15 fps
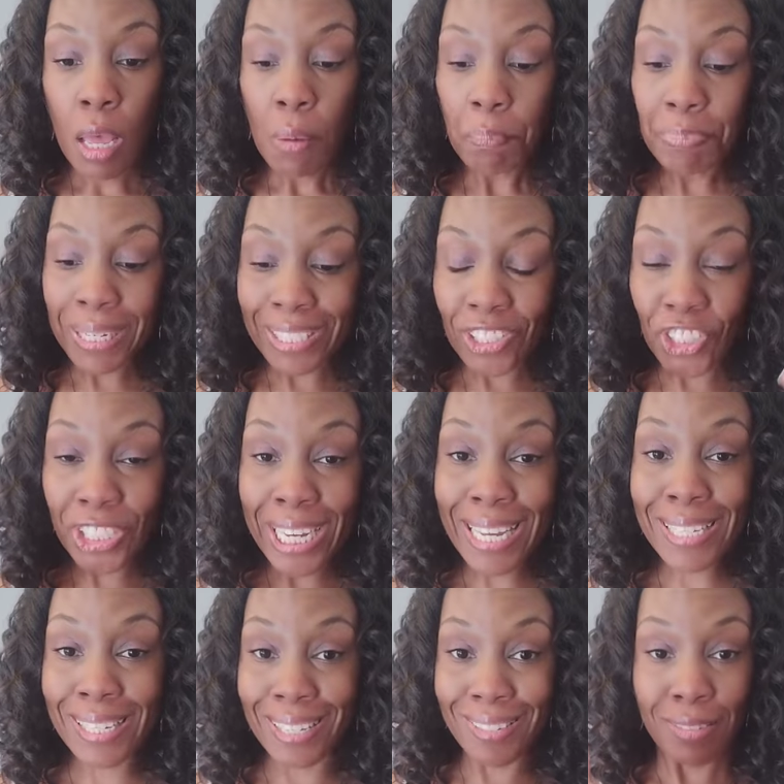But
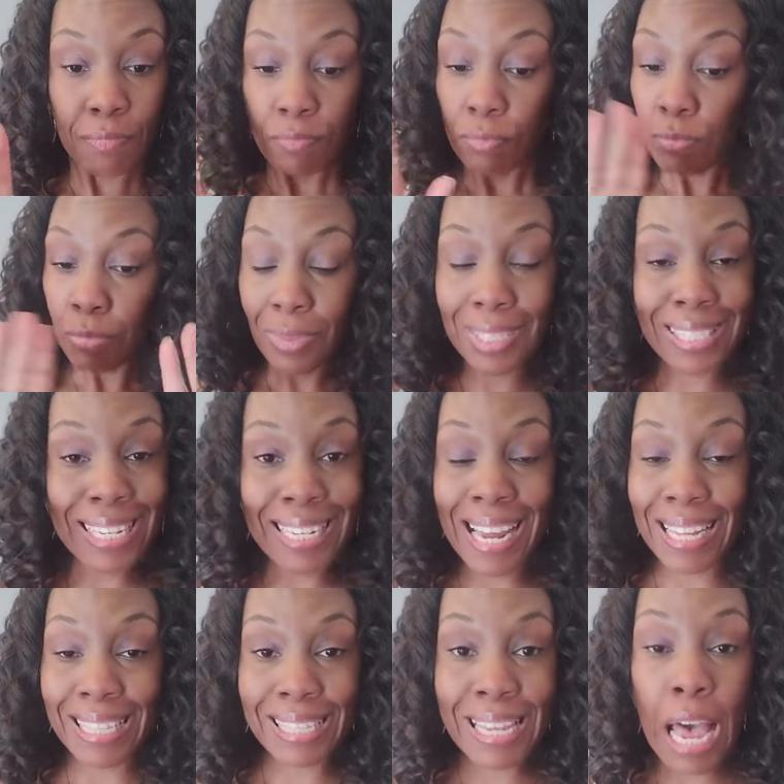Jesus did
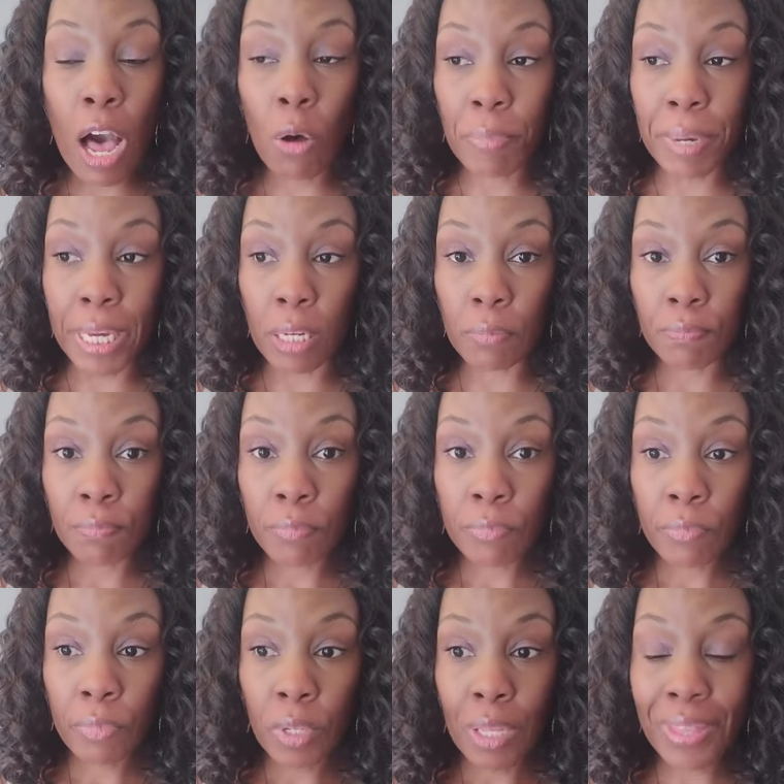not tell me
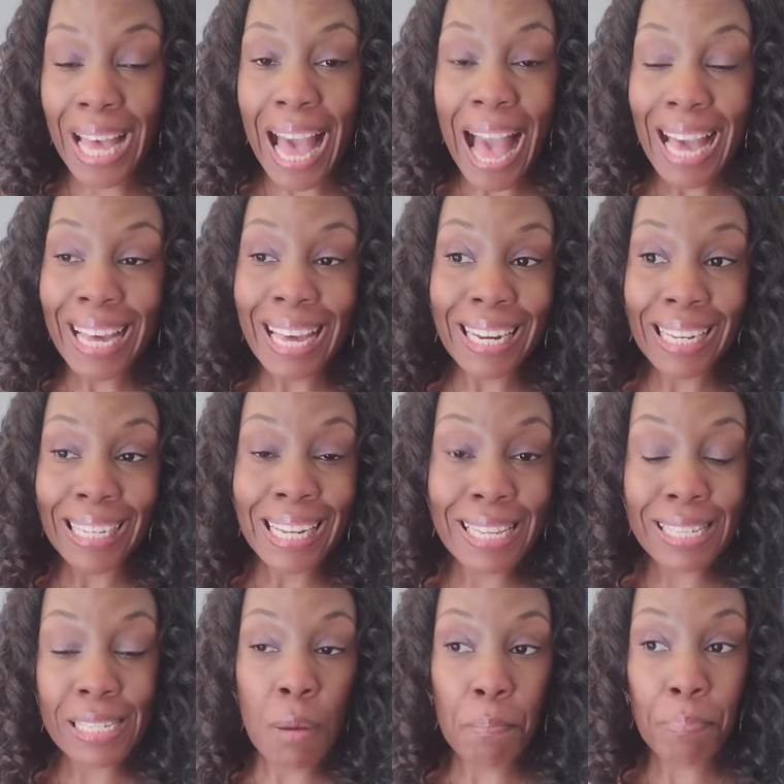that I got to let
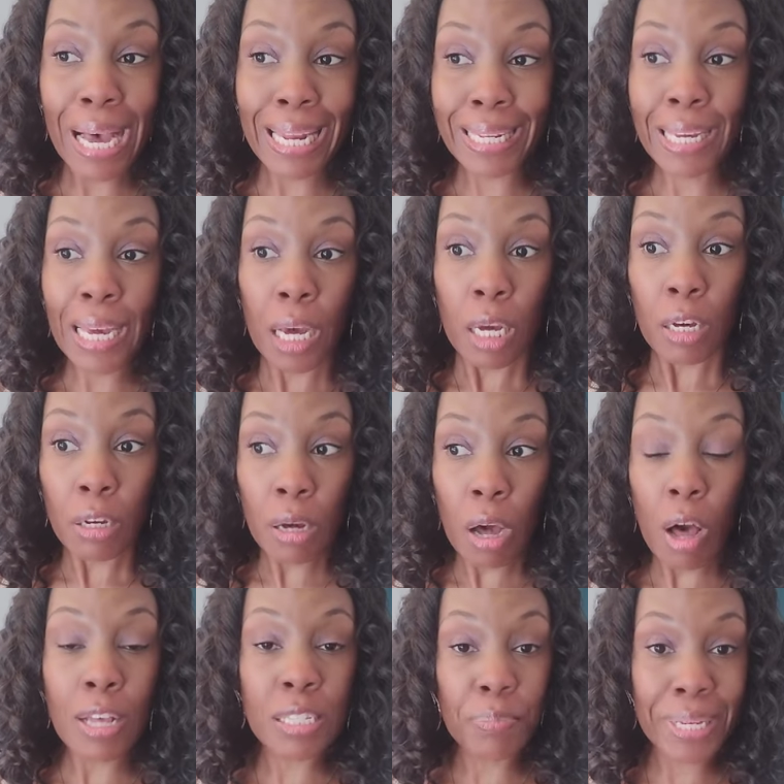somebody
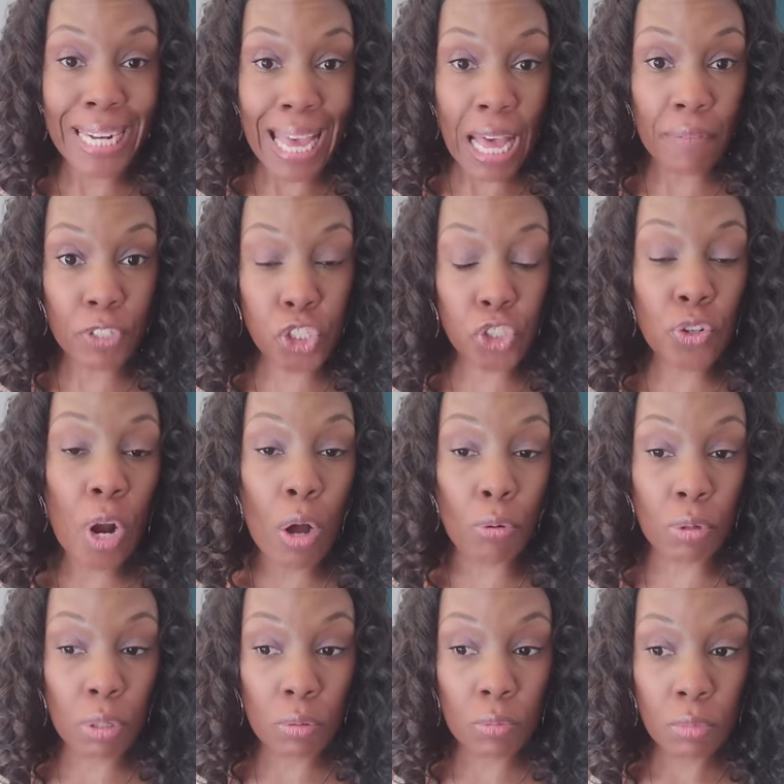cause me to have a
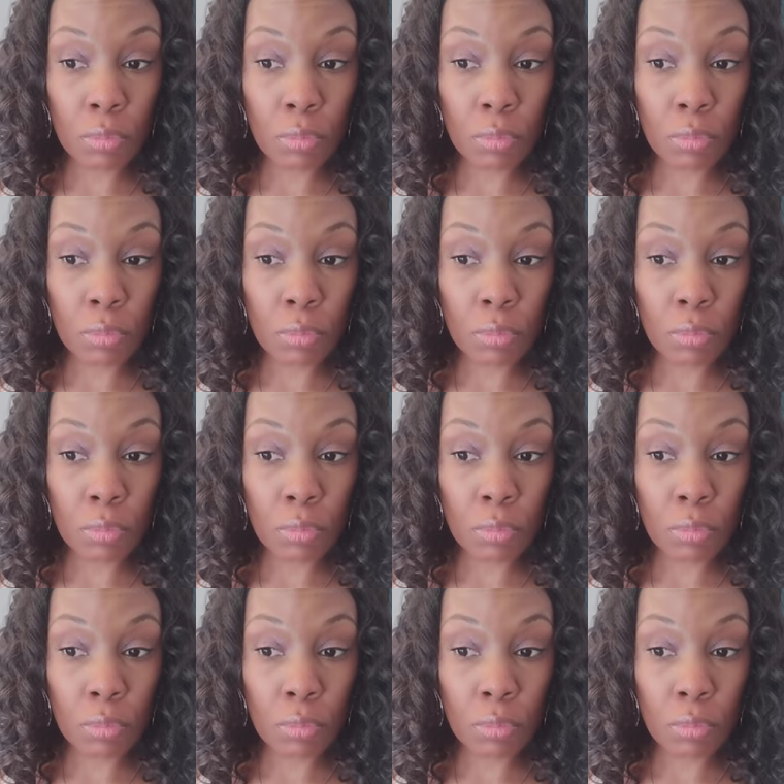stroke